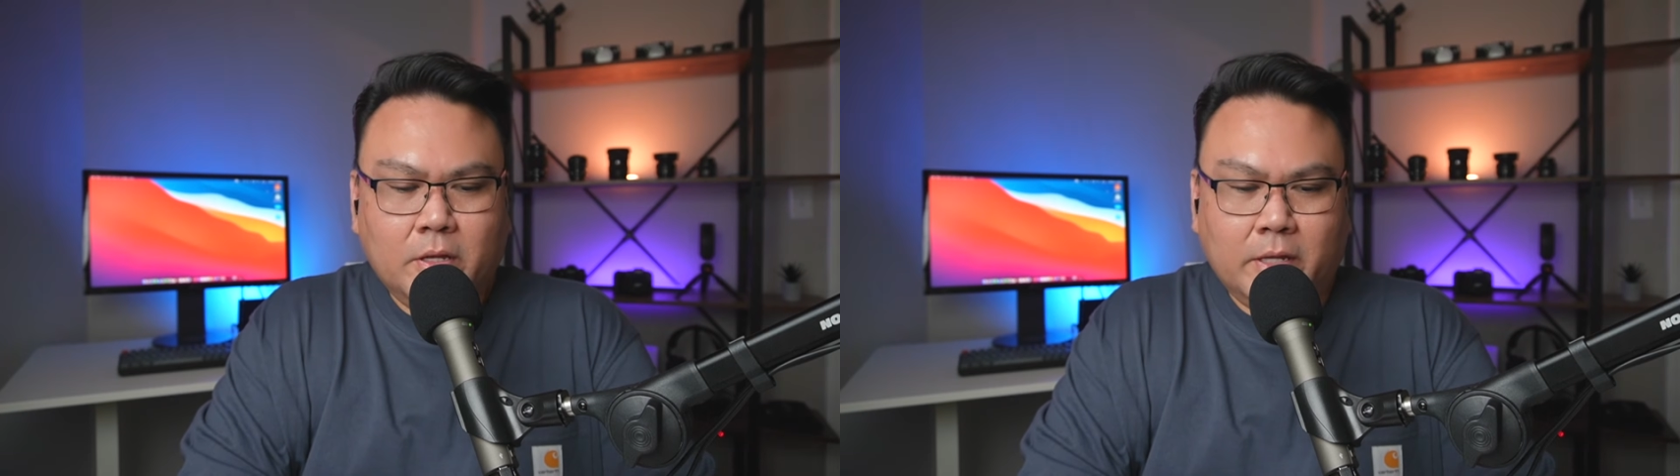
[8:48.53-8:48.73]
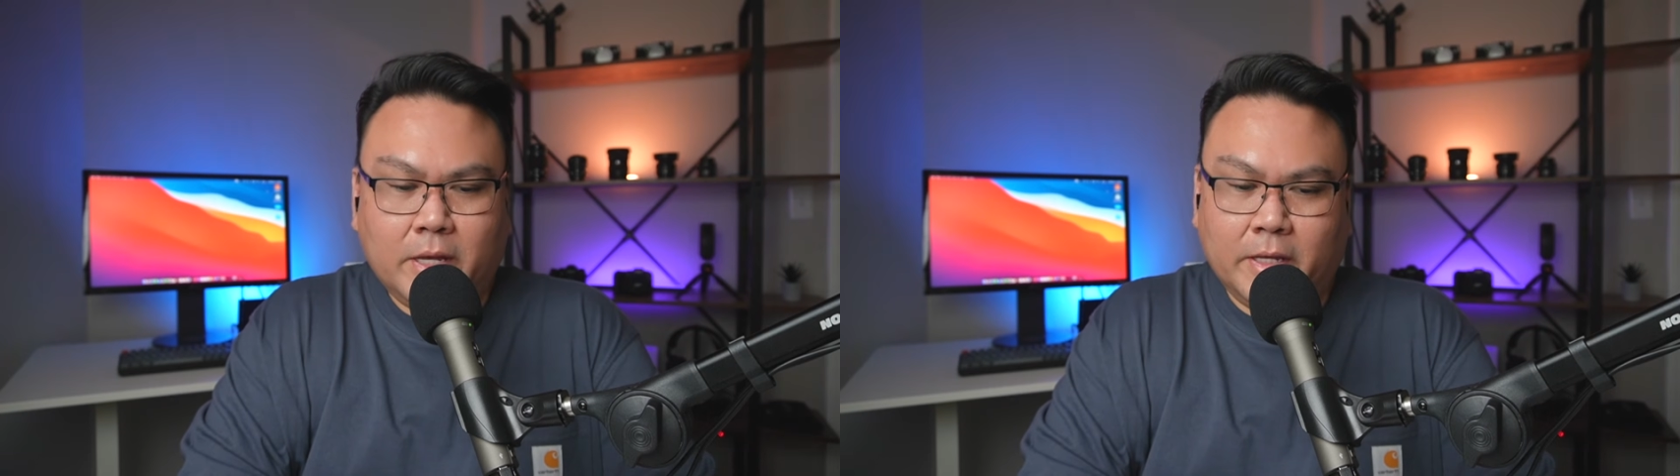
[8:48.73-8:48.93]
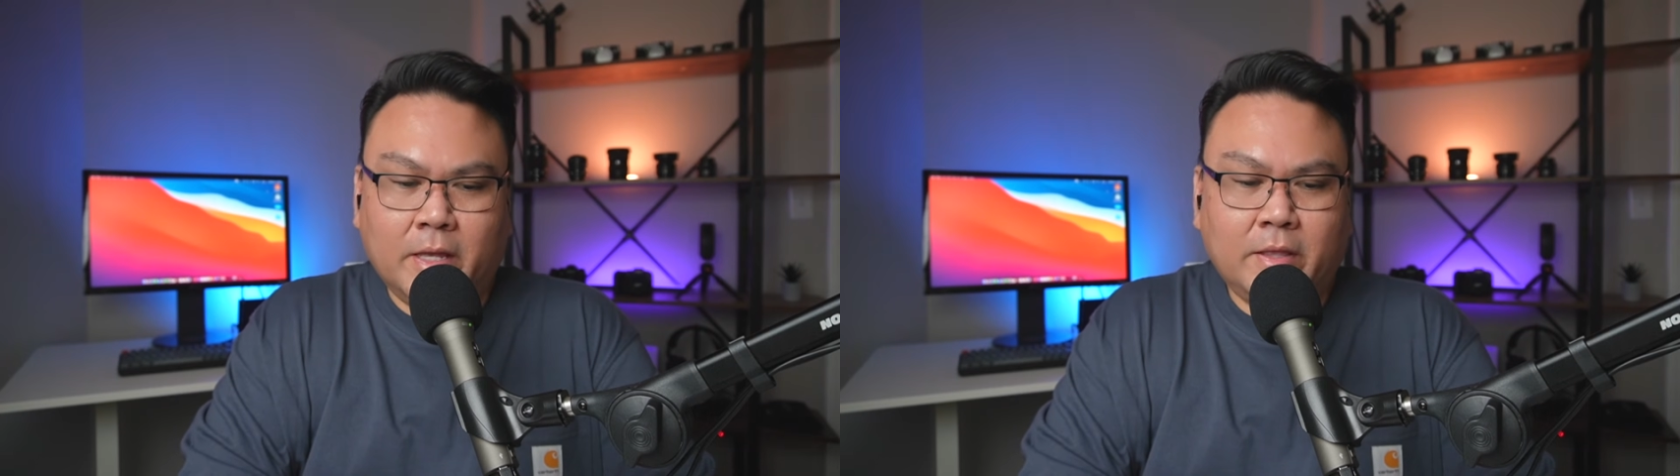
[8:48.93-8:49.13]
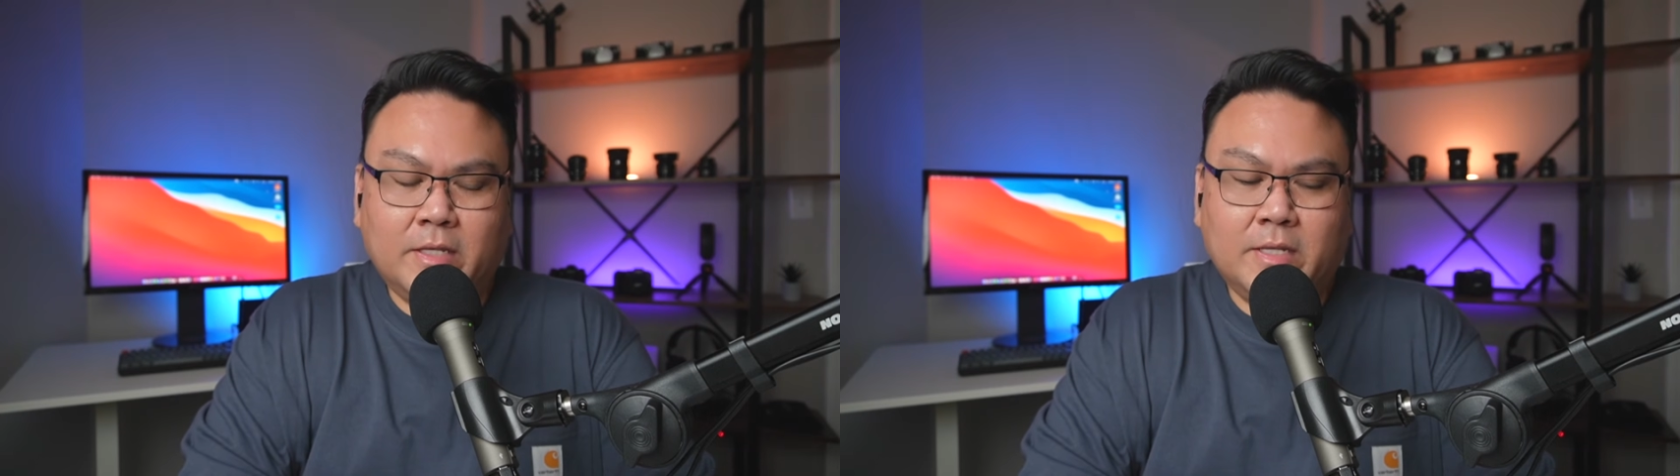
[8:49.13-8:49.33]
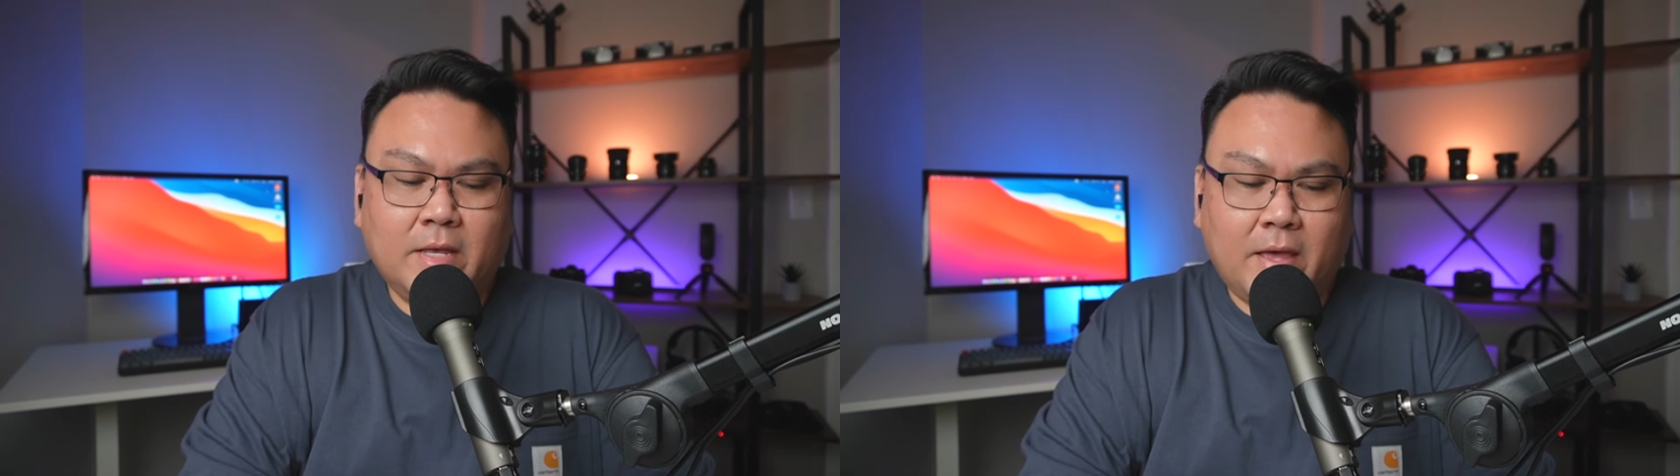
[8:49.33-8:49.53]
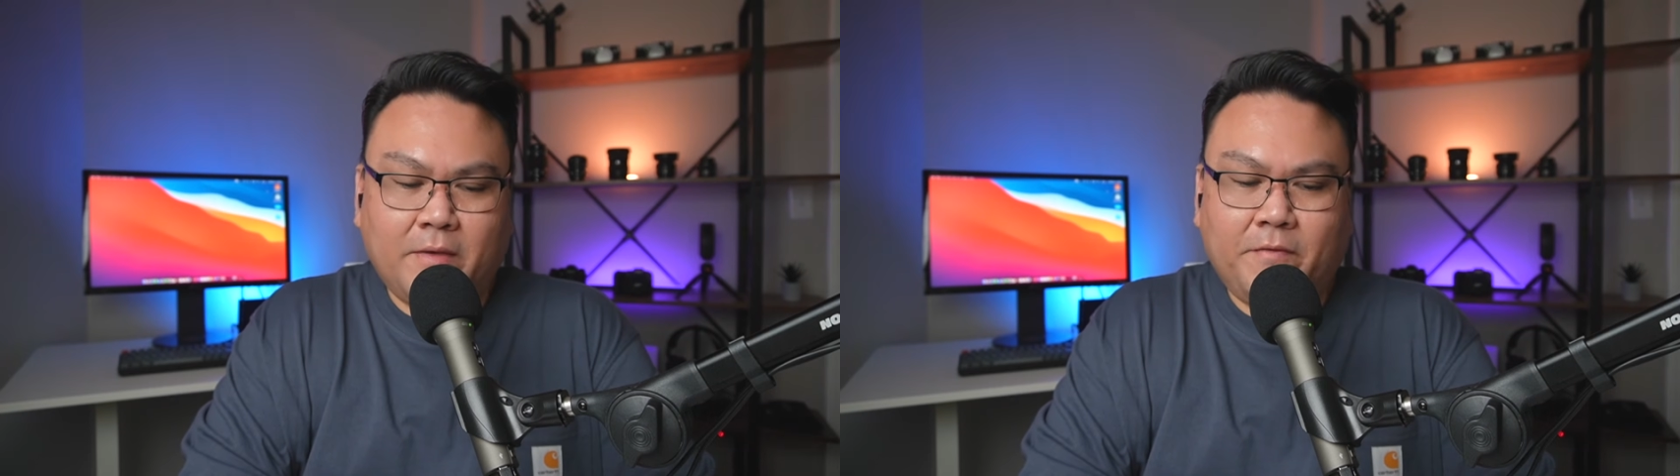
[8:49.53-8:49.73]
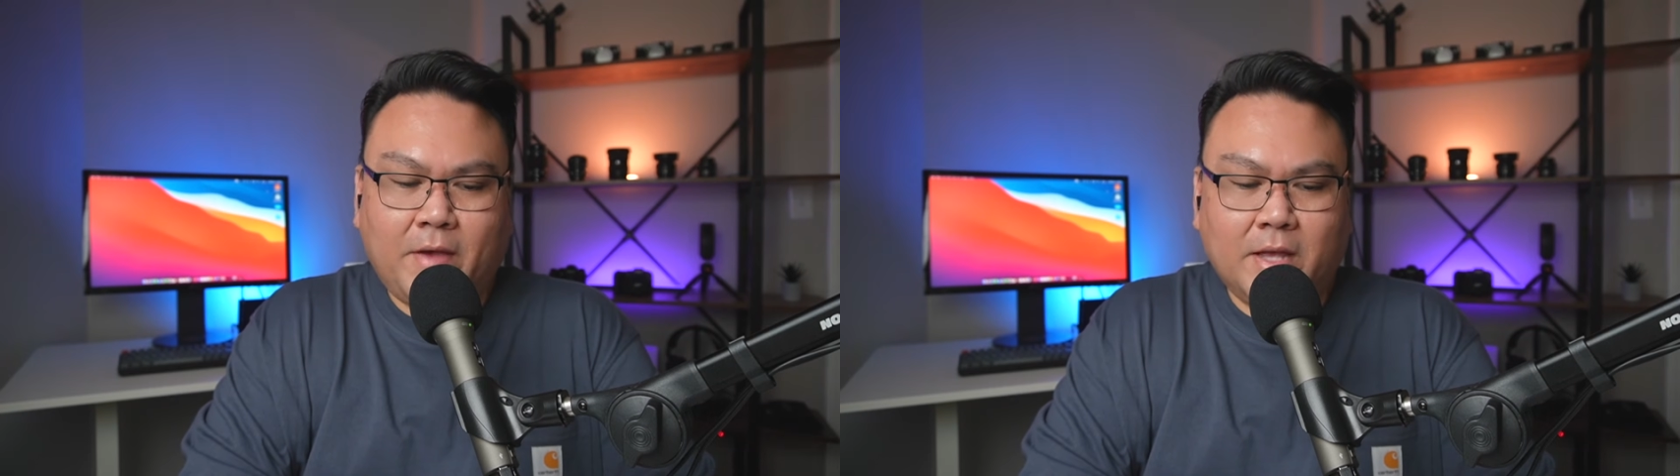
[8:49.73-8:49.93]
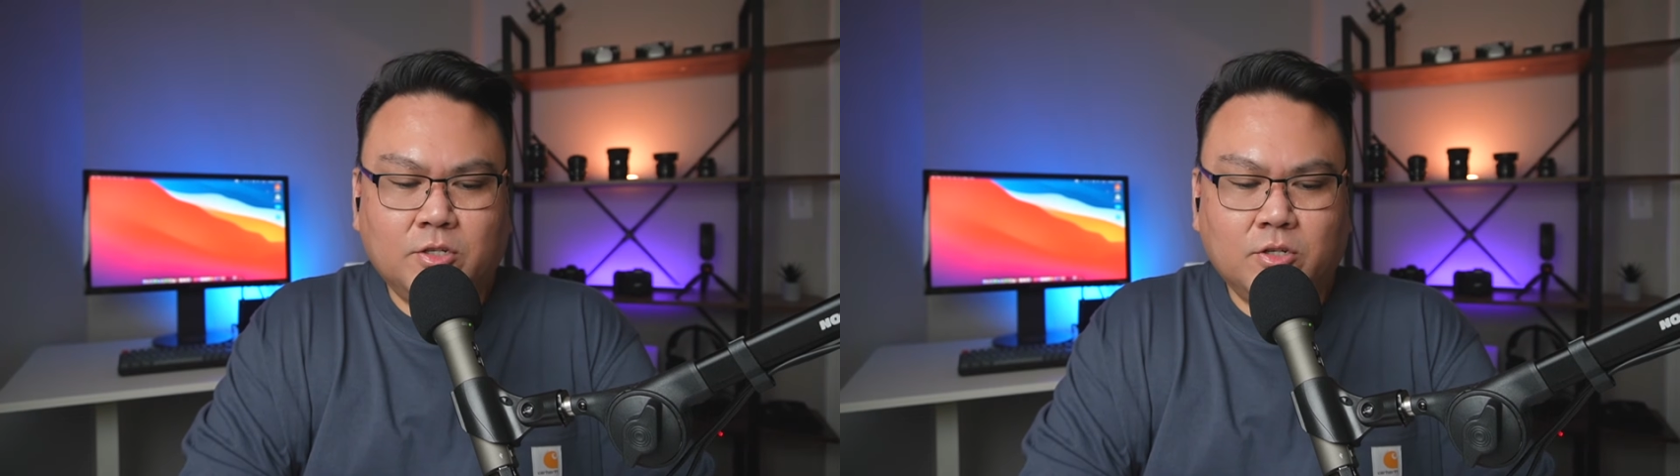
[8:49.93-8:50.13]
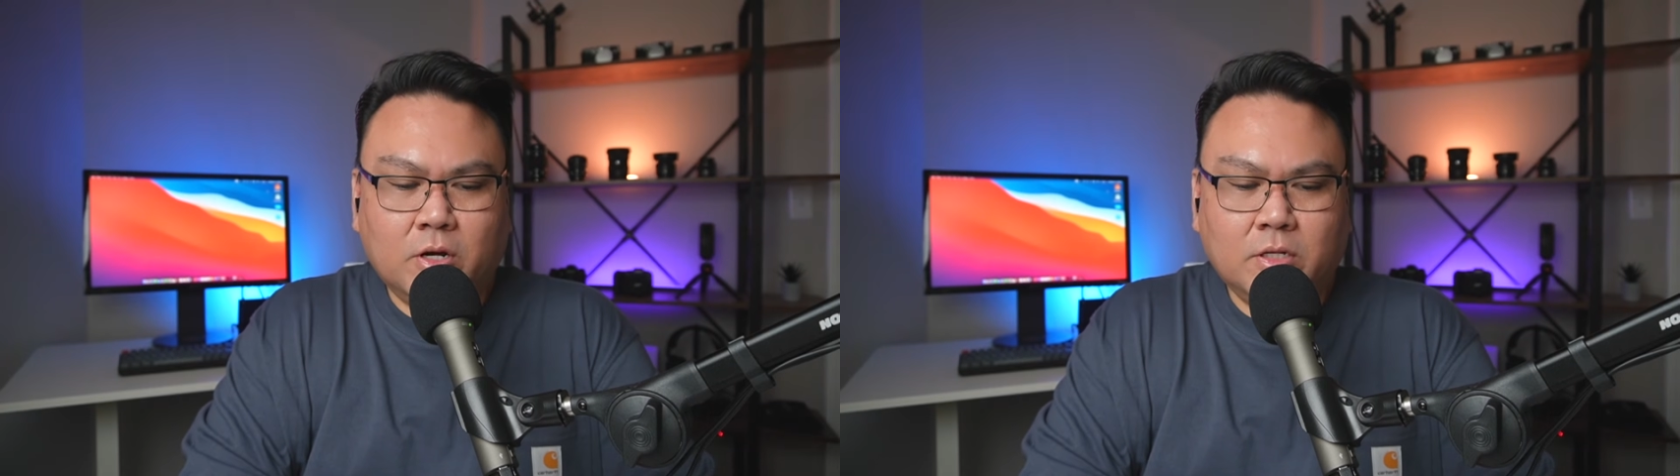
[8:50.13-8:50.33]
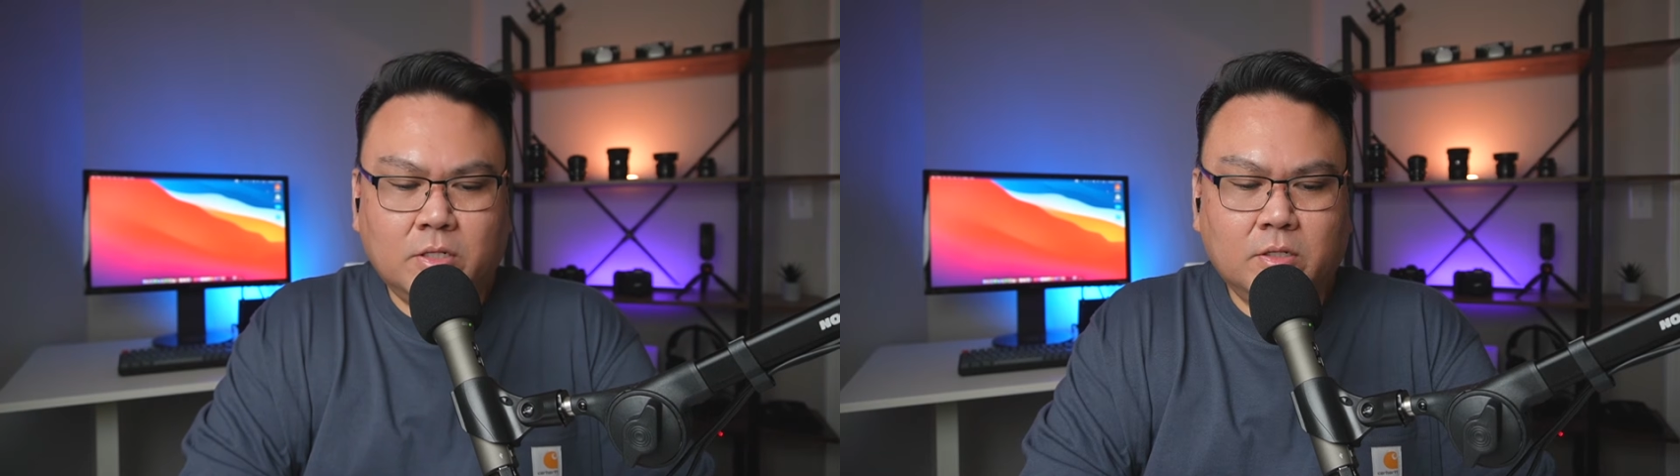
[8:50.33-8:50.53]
Yeah, again, these had that fast charging.